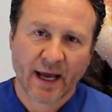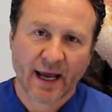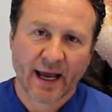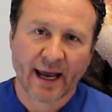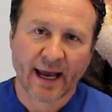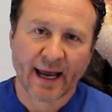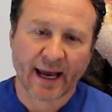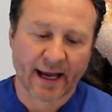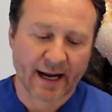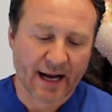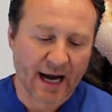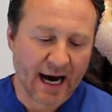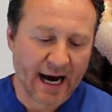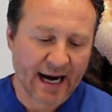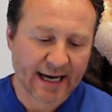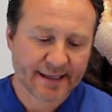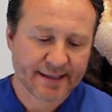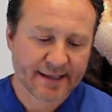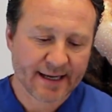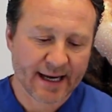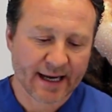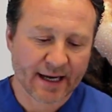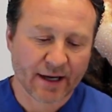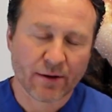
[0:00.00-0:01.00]
And I
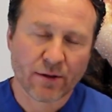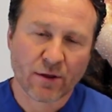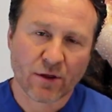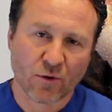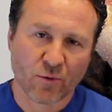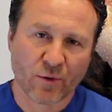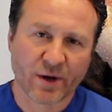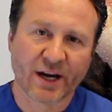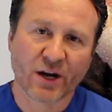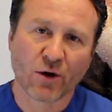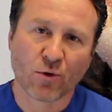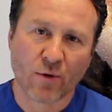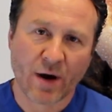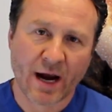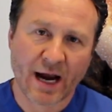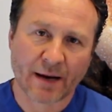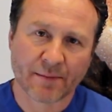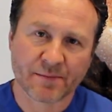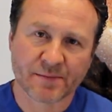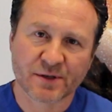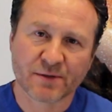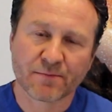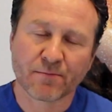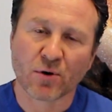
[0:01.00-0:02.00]
take 3
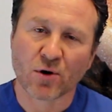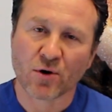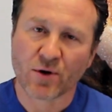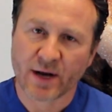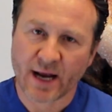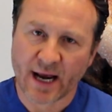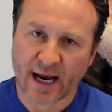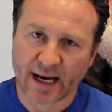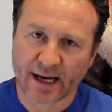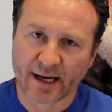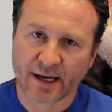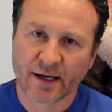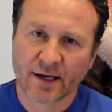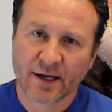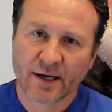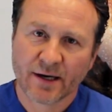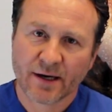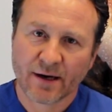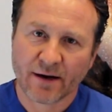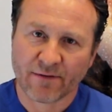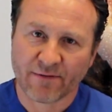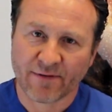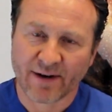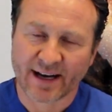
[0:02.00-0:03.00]
grams per day
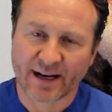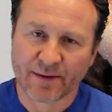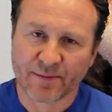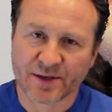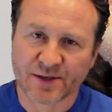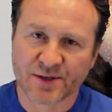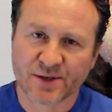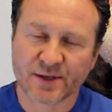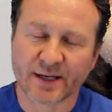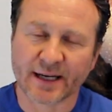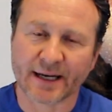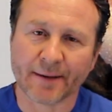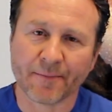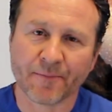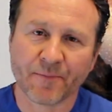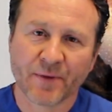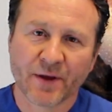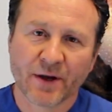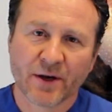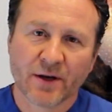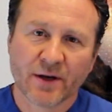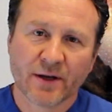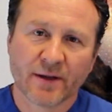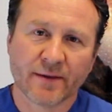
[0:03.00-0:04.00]
of vitamin C.
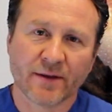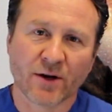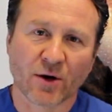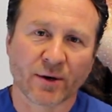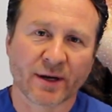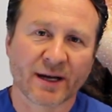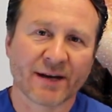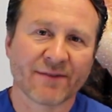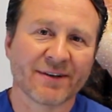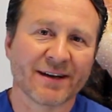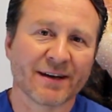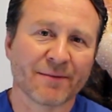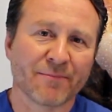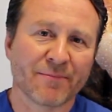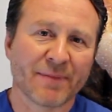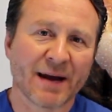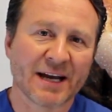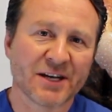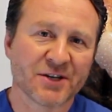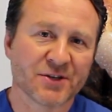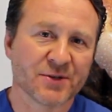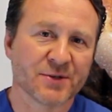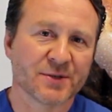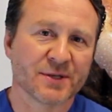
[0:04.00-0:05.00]
They're giving
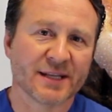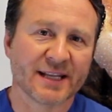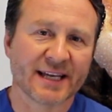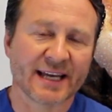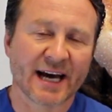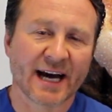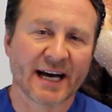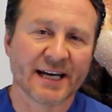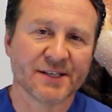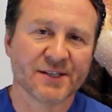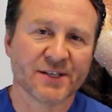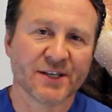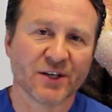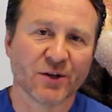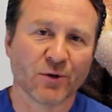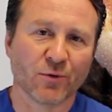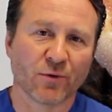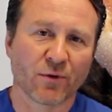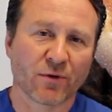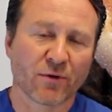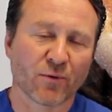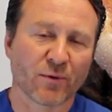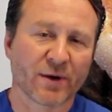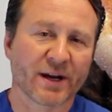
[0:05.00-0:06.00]
patients in the
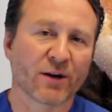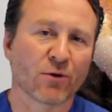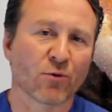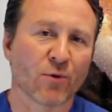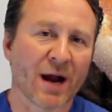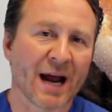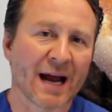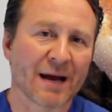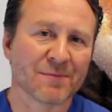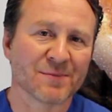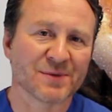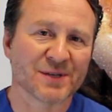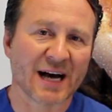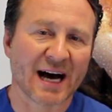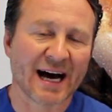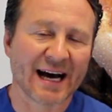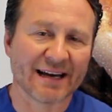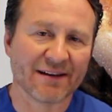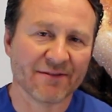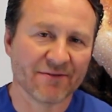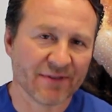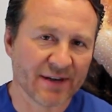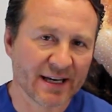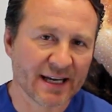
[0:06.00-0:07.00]
ICU 3 grams
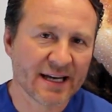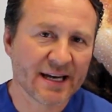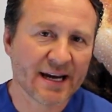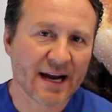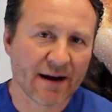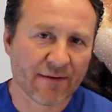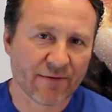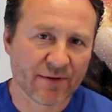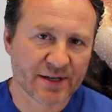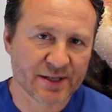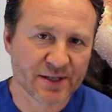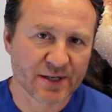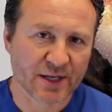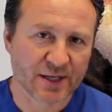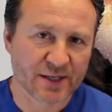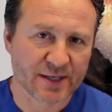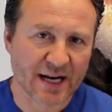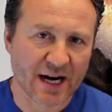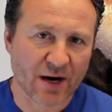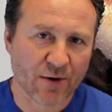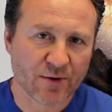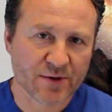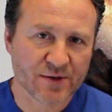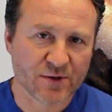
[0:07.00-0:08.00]
IV every 6
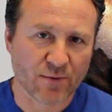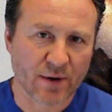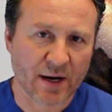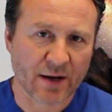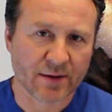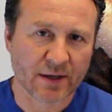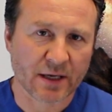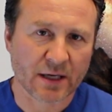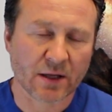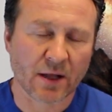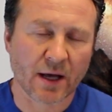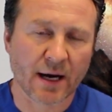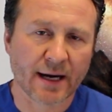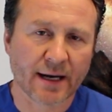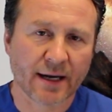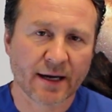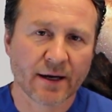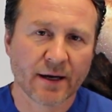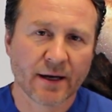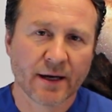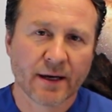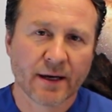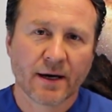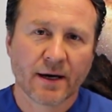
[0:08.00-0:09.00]
hours around the
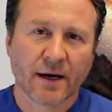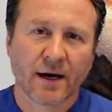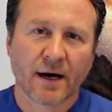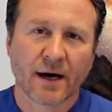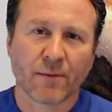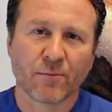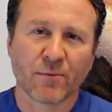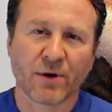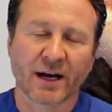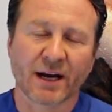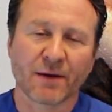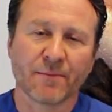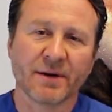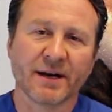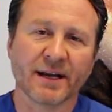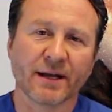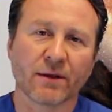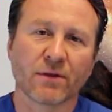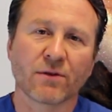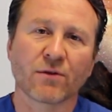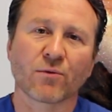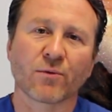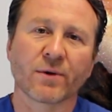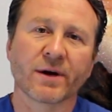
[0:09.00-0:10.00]
clock. I'm
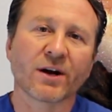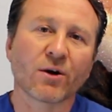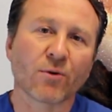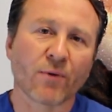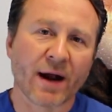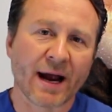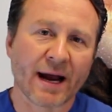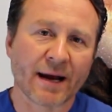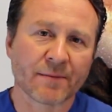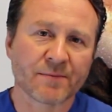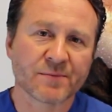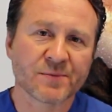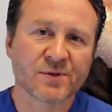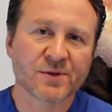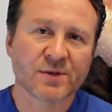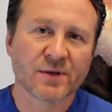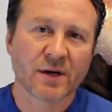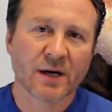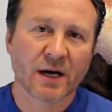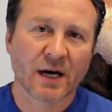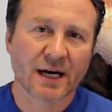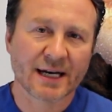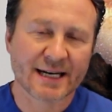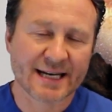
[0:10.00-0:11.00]
recommending 3 grams
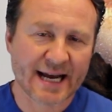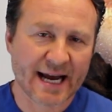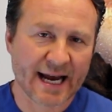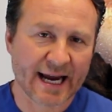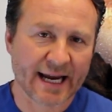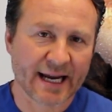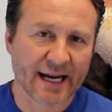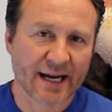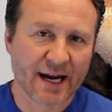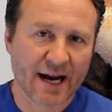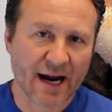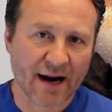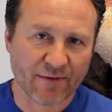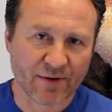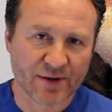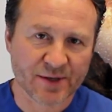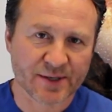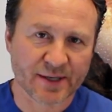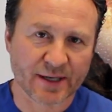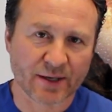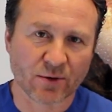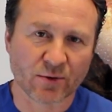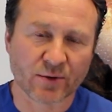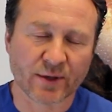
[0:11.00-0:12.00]
a day every
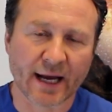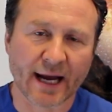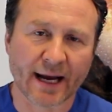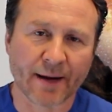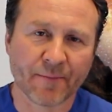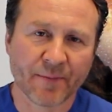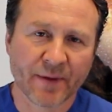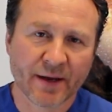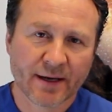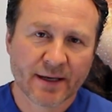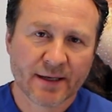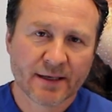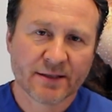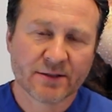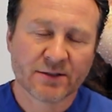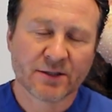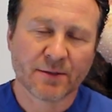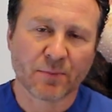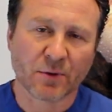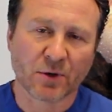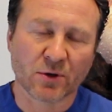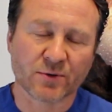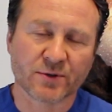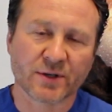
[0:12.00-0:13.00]
single day.
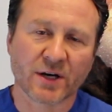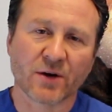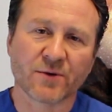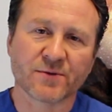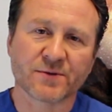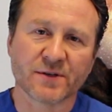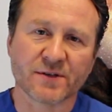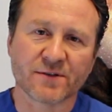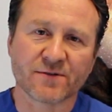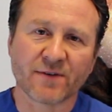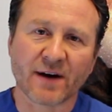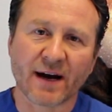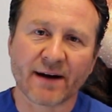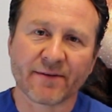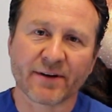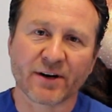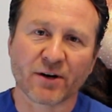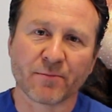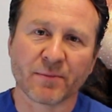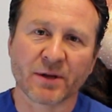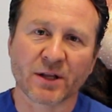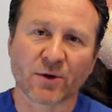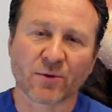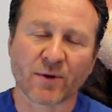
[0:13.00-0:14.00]
Typical dose is
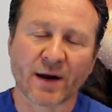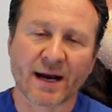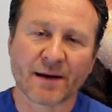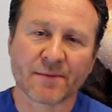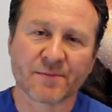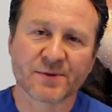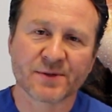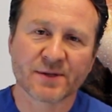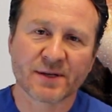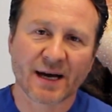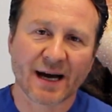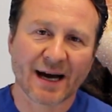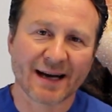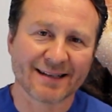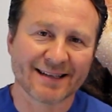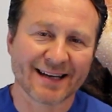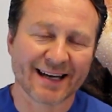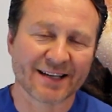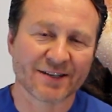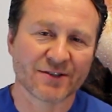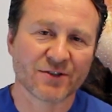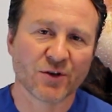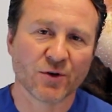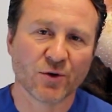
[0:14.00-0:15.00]
500 milligrams. I
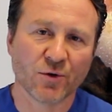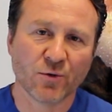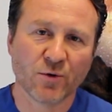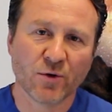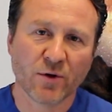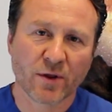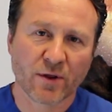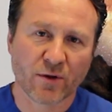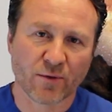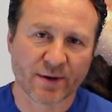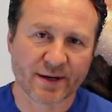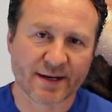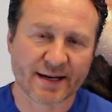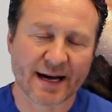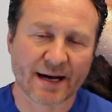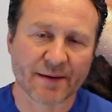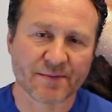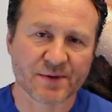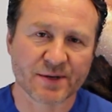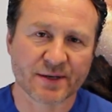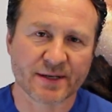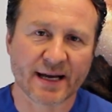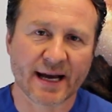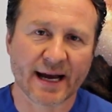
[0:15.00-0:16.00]
take 2-3
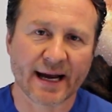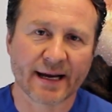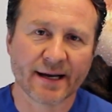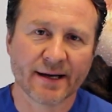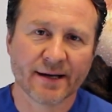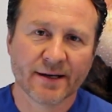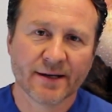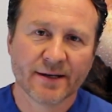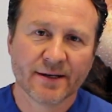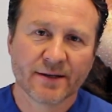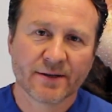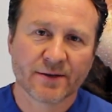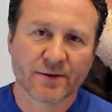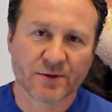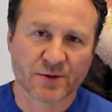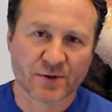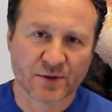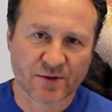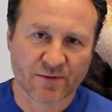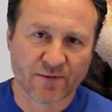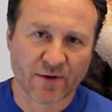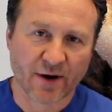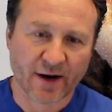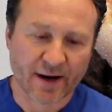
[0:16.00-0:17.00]
times a day. This
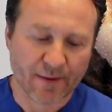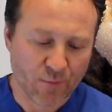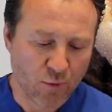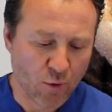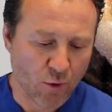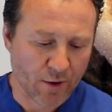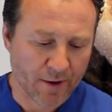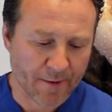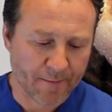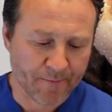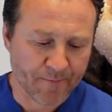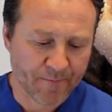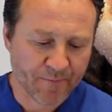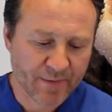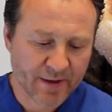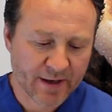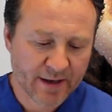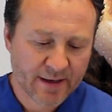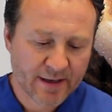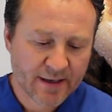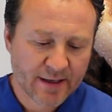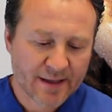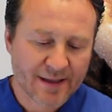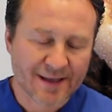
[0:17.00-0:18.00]
is very important.
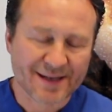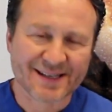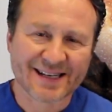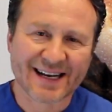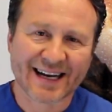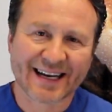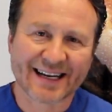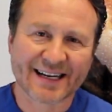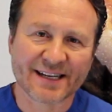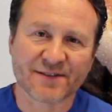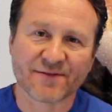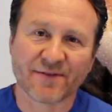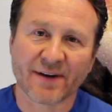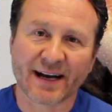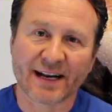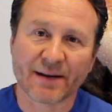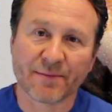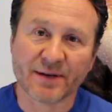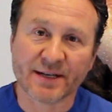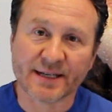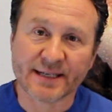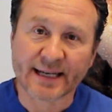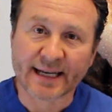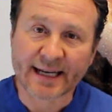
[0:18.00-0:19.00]
The second is
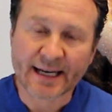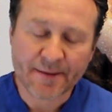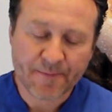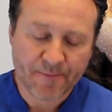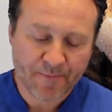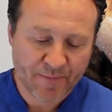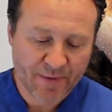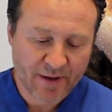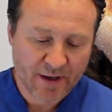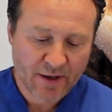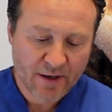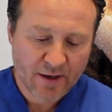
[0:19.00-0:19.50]
vitamin D.